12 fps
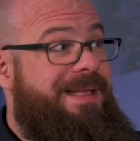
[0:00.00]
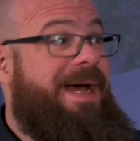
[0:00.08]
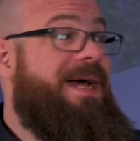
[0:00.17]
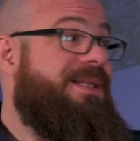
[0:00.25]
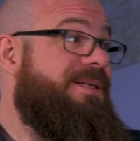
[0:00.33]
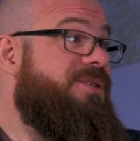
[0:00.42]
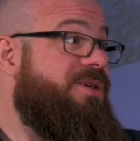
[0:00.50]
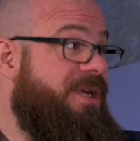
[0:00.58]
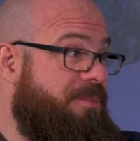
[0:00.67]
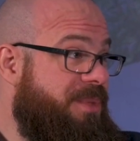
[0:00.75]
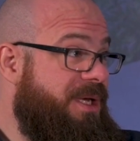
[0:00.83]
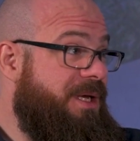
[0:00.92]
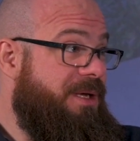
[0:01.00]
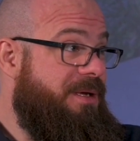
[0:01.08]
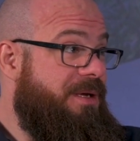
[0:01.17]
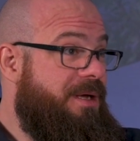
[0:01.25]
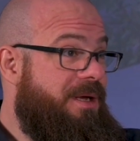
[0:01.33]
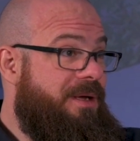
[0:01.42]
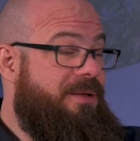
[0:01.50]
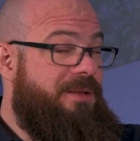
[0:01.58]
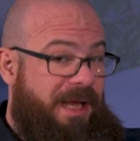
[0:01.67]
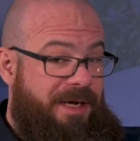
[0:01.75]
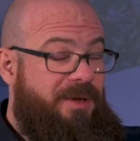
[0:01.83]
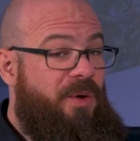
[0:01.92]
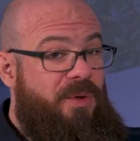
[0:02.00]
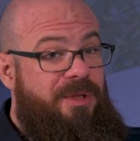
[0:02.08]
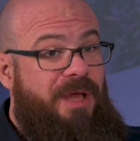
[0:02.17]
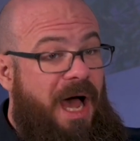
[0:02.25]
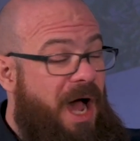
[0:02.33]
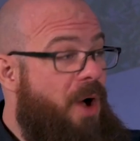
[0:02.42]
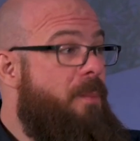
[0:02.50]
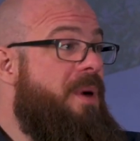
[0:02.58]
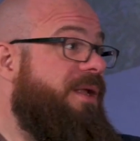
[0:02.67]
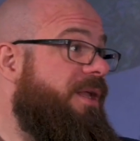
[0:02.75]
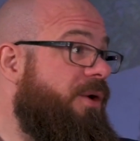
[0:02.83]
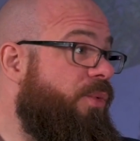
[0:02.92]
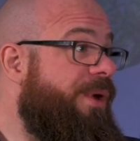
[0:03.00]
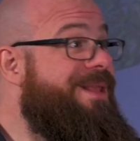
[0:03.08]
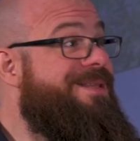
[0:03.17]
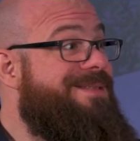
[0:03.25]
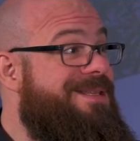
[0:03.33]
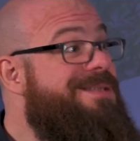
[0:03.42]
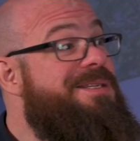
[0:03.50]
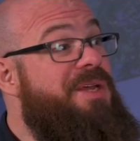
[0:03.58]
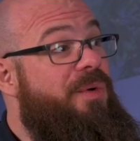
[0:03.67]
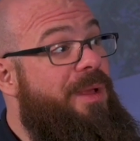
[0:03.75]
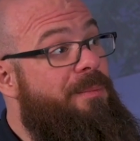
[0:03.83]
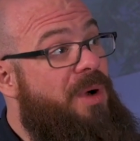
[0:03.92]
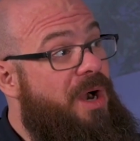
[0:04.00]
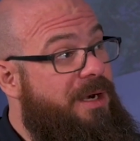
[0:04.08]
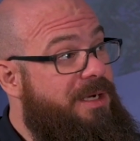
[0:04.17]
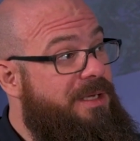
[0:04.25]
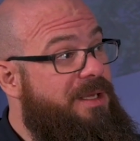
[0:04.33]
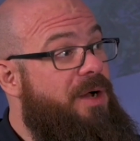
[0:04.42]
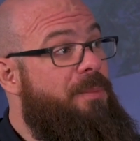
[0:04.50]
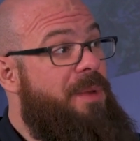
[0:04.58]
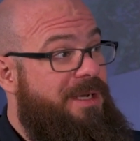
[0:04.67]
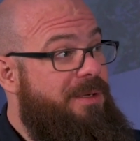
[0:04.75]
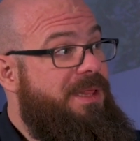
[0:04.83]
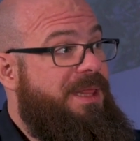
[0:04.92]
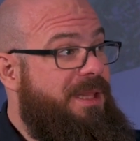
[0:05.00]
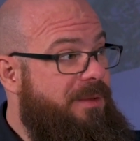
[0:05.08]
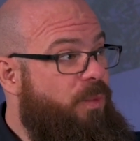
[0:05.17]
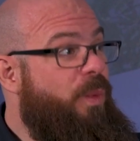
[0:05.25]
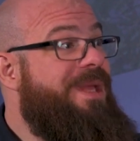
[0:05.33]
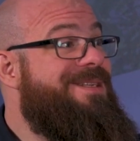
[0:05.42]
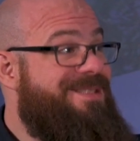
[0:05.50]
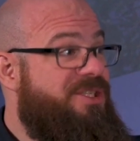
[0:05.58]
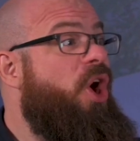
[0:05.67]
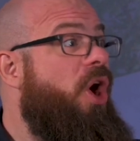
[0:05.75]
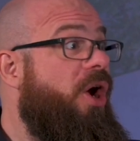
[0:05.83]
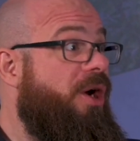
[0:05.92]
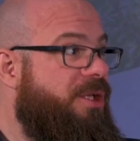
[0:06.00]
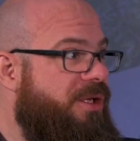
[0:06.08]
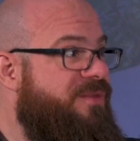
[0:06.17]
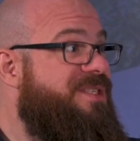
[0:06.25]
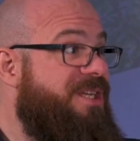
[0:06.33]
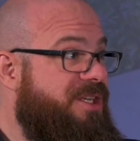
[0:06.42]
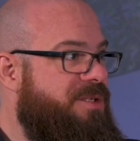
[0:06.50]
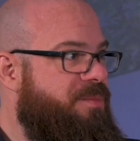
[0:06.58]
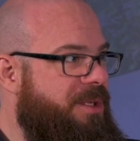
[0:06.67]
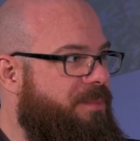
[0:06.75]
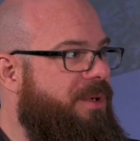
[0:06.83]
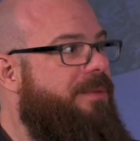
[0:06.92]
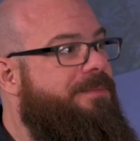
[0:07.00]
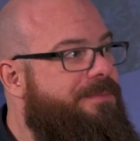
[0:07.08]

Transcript: that is going to be like how Monday wins the CRM market, how Monday wins the heart of salespeople.